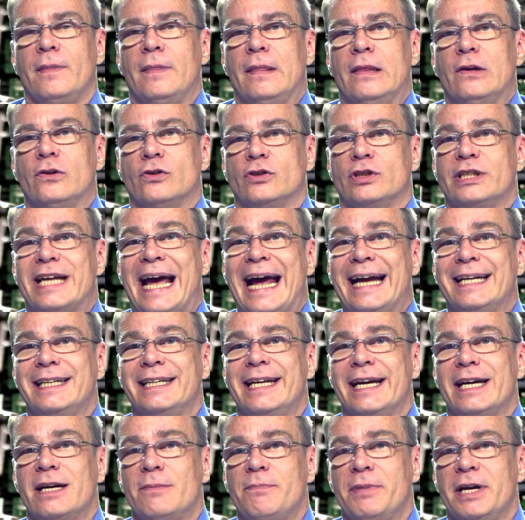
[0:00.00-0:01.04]
there's 10
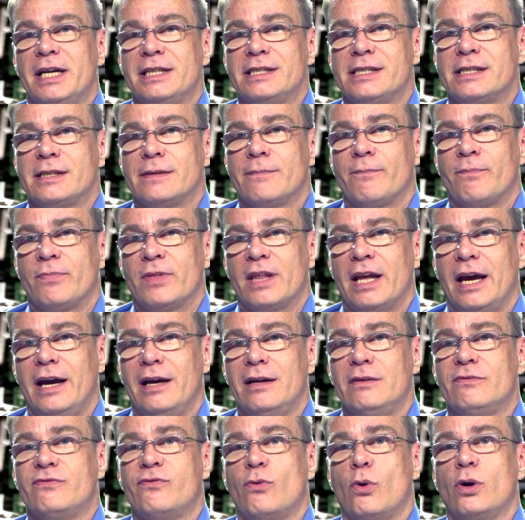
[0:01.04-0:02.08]
gigabits
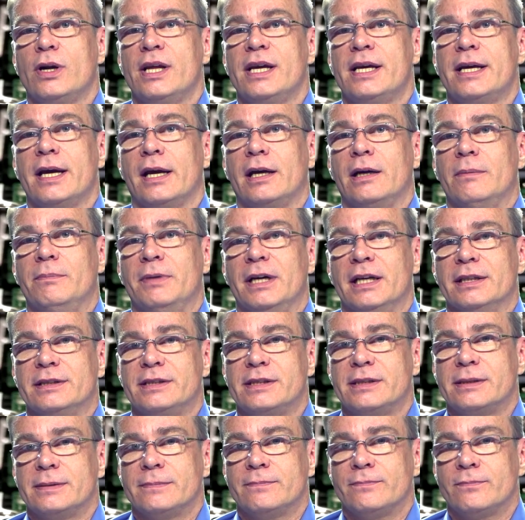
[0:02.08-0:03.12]
and 40
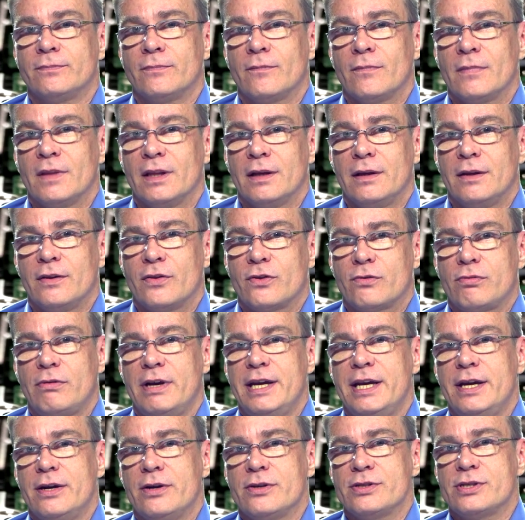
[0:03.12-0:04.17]
gigabits.
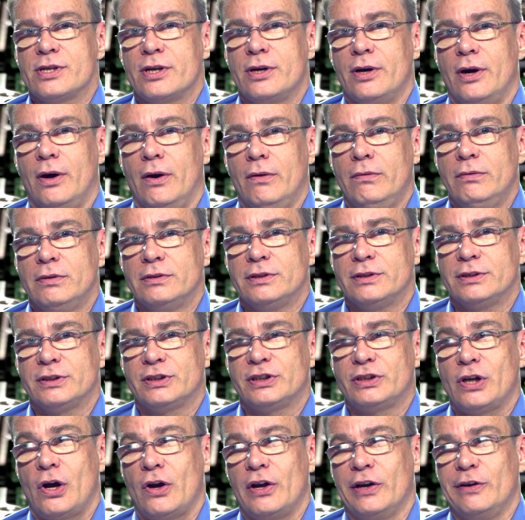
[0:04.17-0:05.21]
3 years ago,
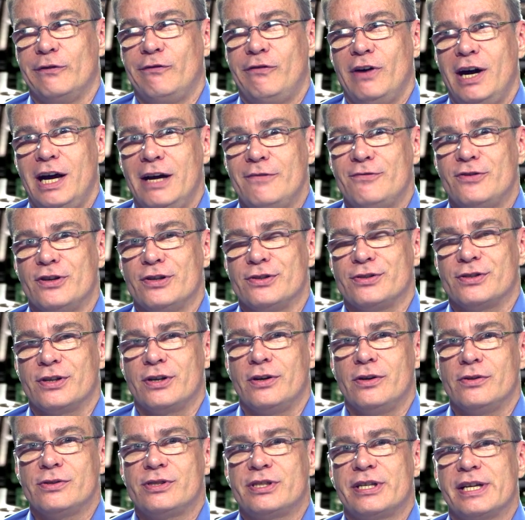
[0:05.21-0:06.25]
starting 5 years
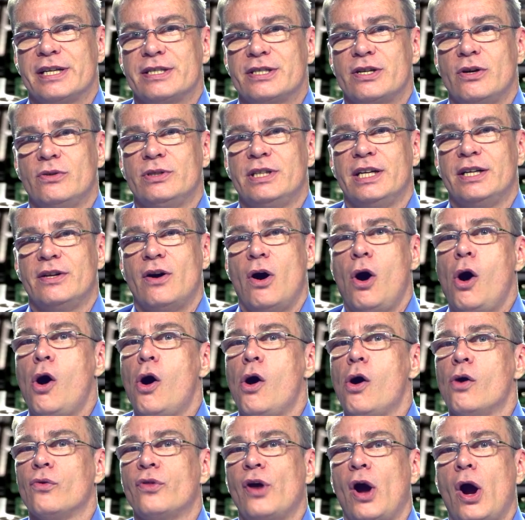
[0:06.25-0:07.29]
ago, Cisco did
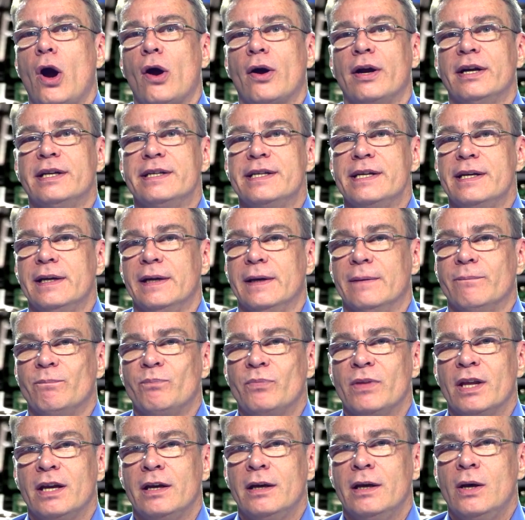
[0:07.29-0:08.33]
all the R&D.
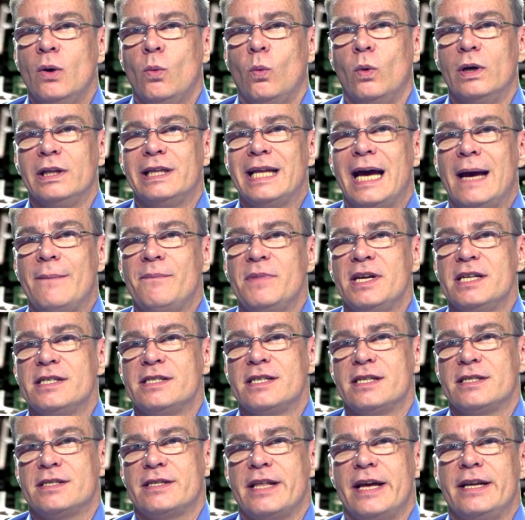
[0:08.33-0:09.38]
What that
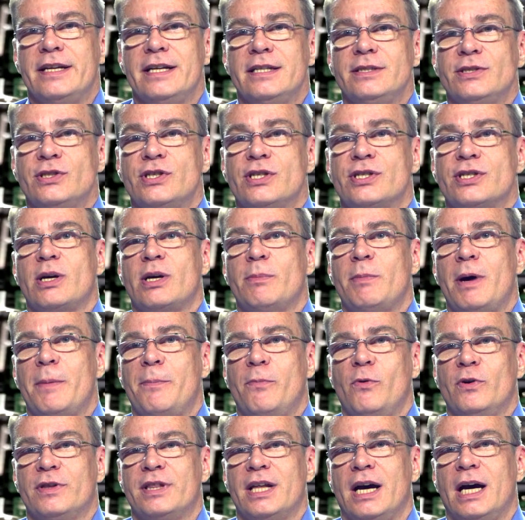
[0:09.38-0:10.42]
means is they didn't come
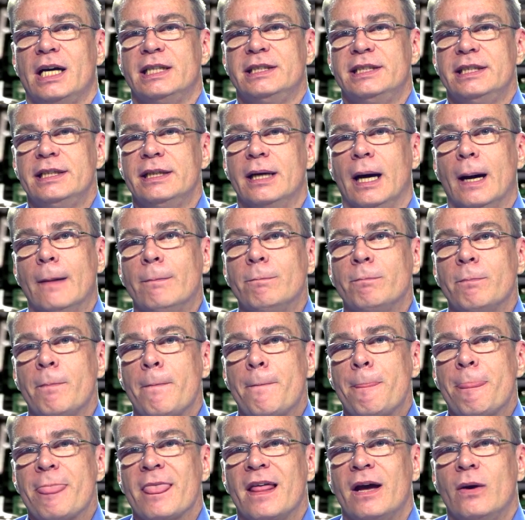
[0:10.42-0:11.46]
up with the idea.
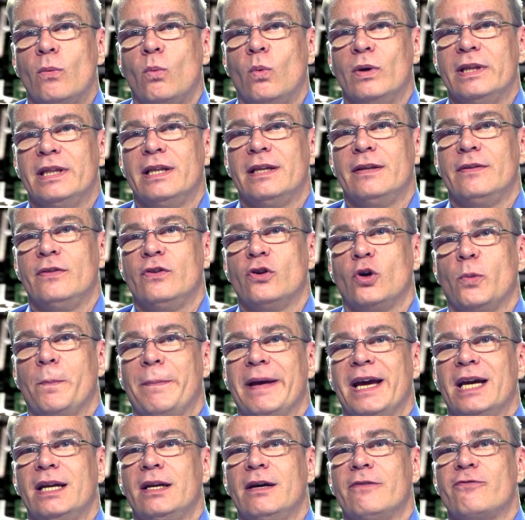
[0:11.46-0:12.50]
When they're a
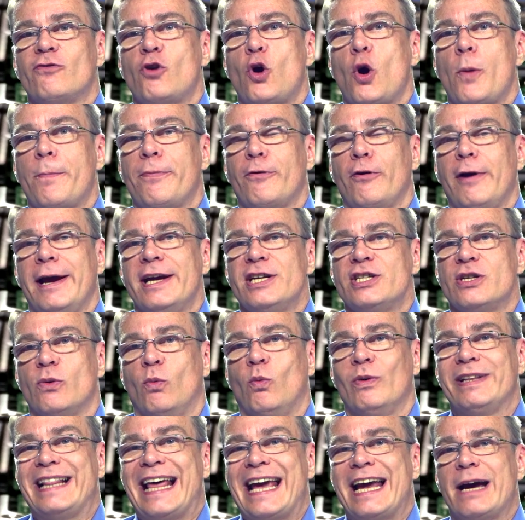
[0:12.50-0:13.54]
big enough
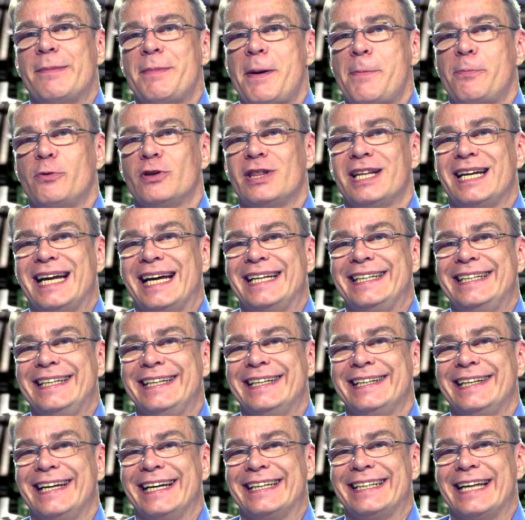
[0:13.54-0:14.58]
corporation, when they come up with an
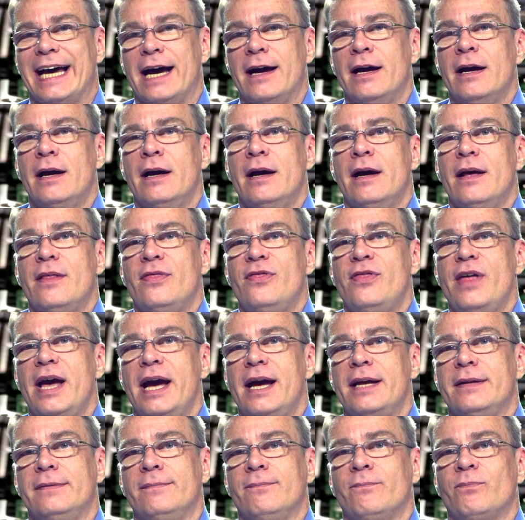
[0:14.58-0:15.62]
idea like that,
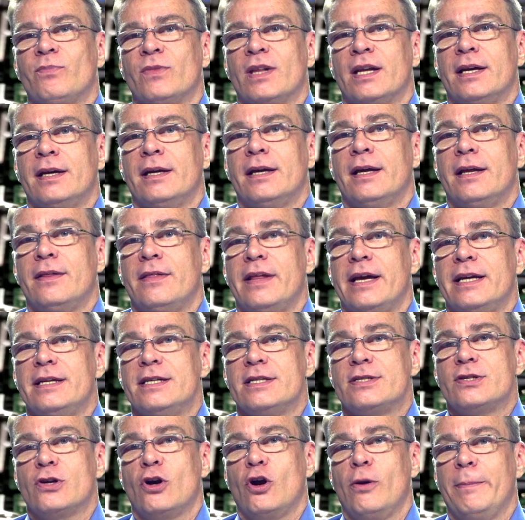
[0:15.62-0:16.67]
then they
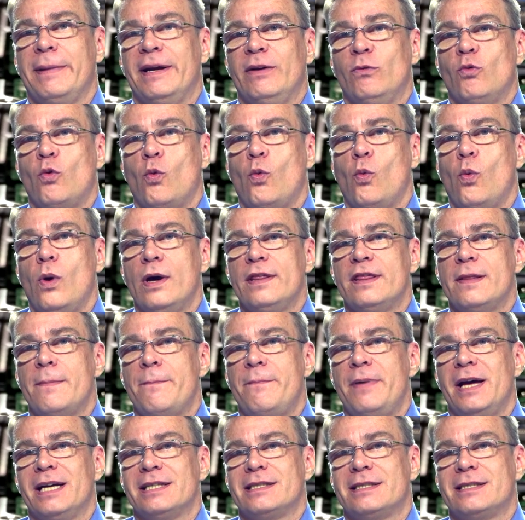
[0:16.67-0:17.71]
determine what the
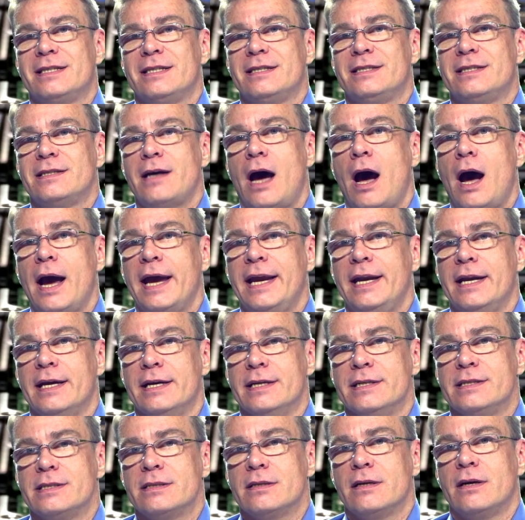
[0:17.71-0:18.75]
best design
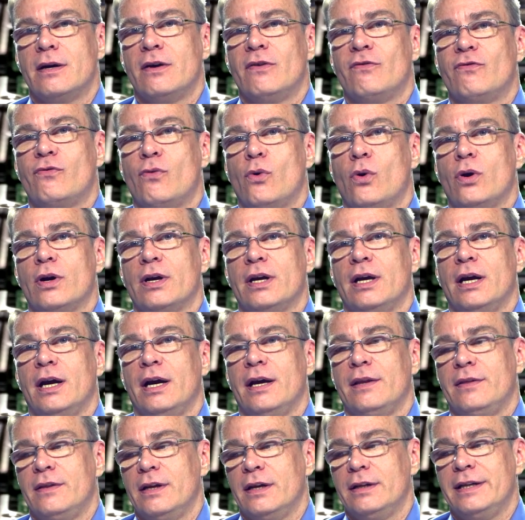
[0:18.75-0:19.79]
is for
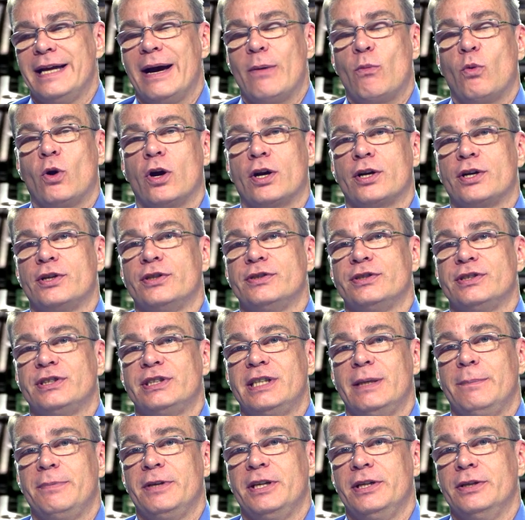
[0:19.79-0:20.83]
the network
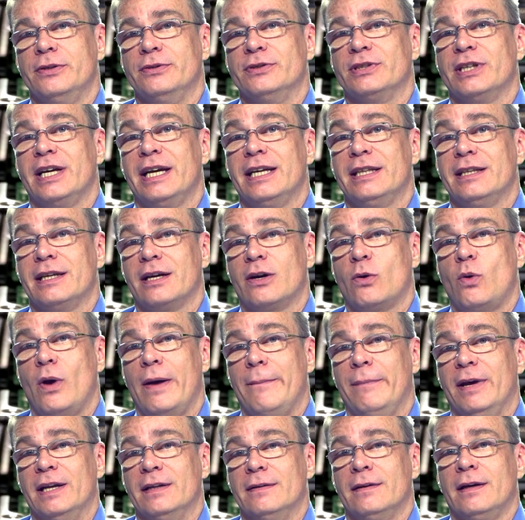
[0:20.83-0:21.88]
CPUs in the
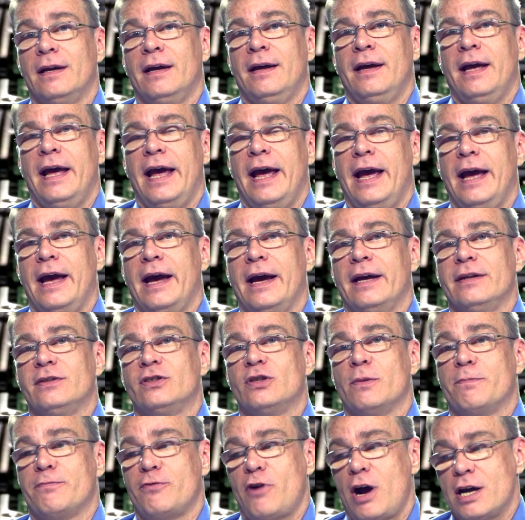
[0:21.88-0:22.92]
equipment and
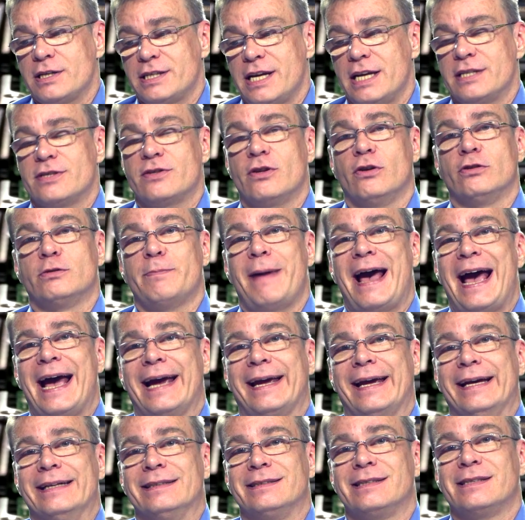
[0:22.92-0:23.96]
to process those
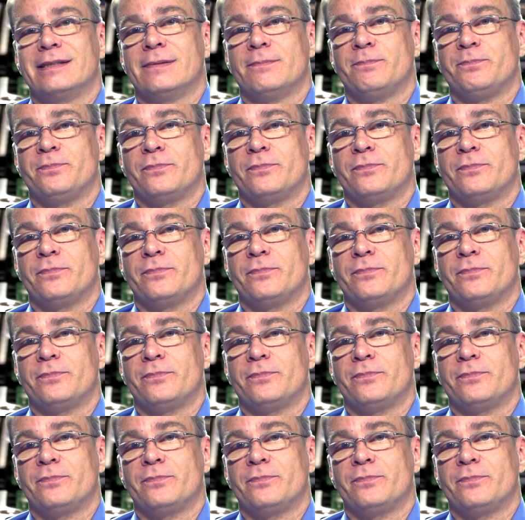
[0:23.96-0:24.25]
packets